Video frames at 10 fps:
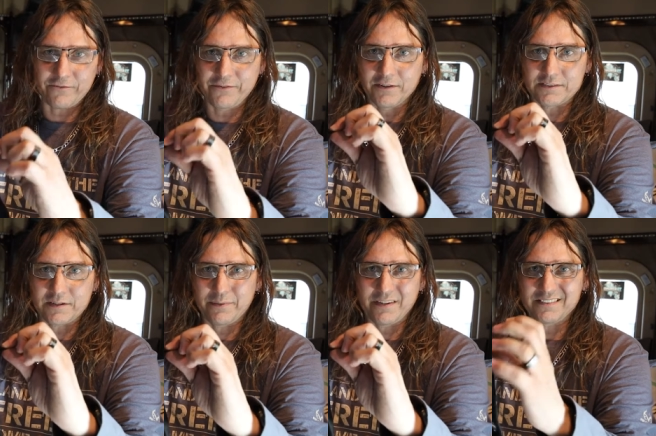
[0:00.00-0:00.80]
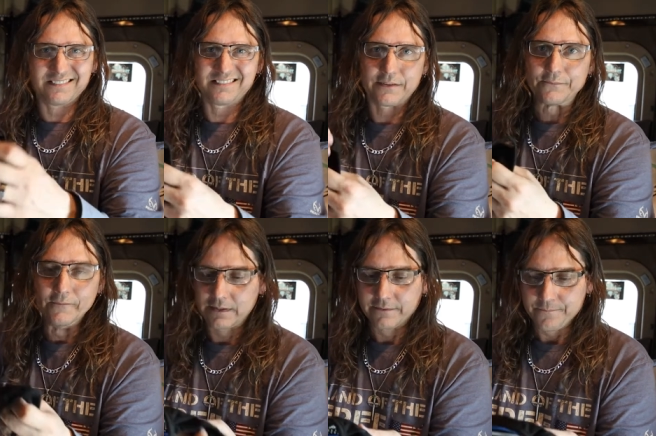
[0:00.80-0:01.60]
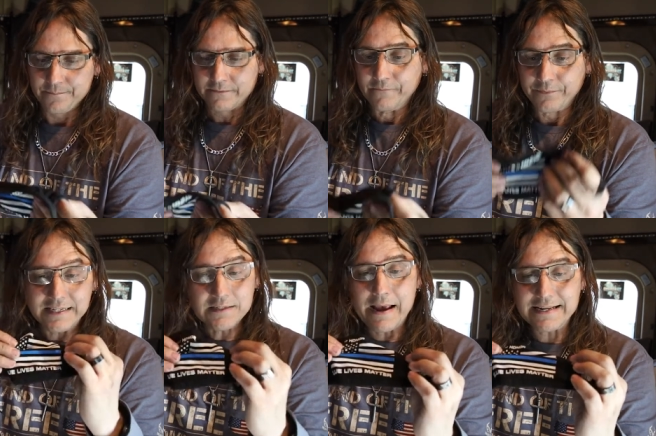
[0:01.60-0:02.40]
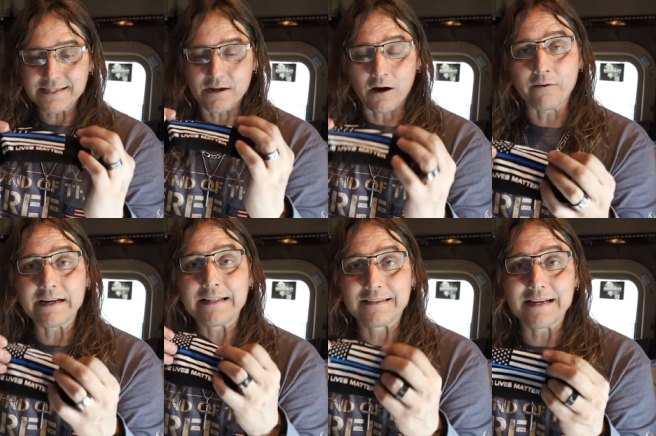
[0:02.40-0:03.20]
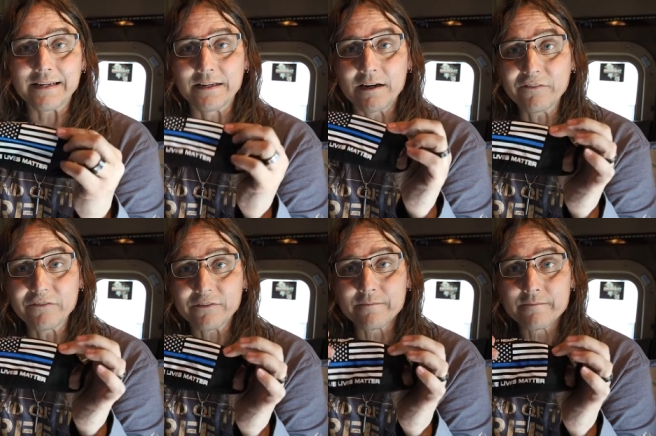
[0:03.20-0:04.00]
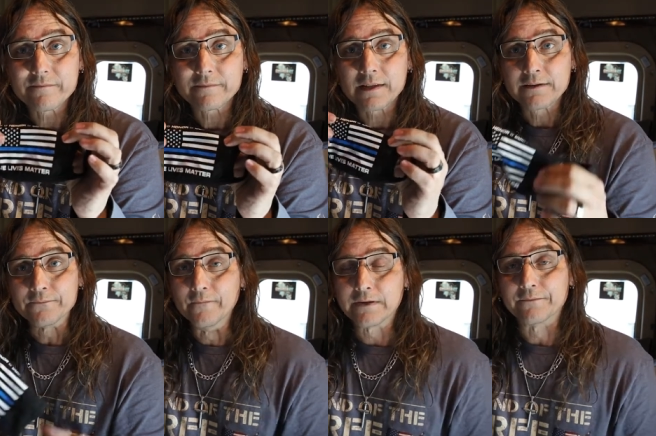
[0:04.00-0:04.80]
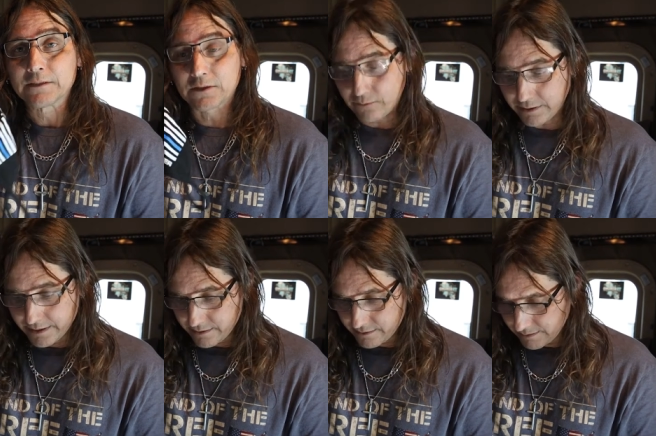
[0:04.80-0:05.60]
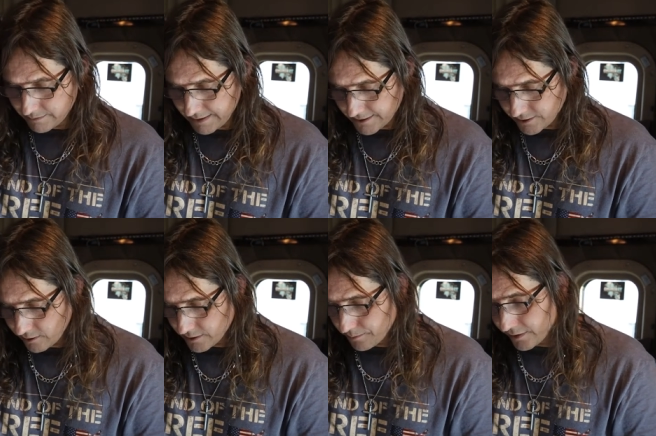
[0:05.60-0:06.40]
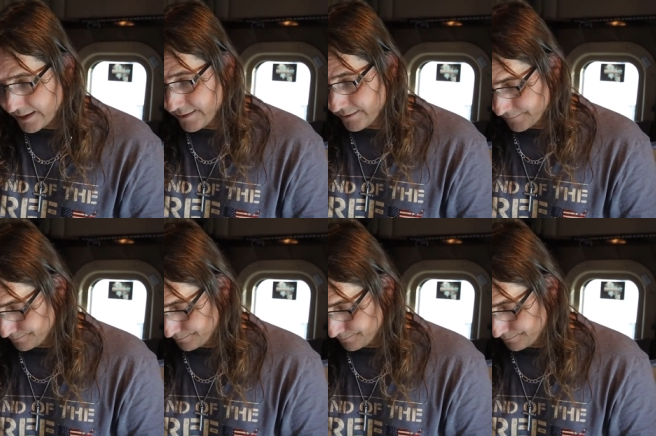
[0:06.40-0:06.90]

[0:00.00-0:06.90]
for a filter, but this mask is already thick enough to where sometimes it's hard to breathe.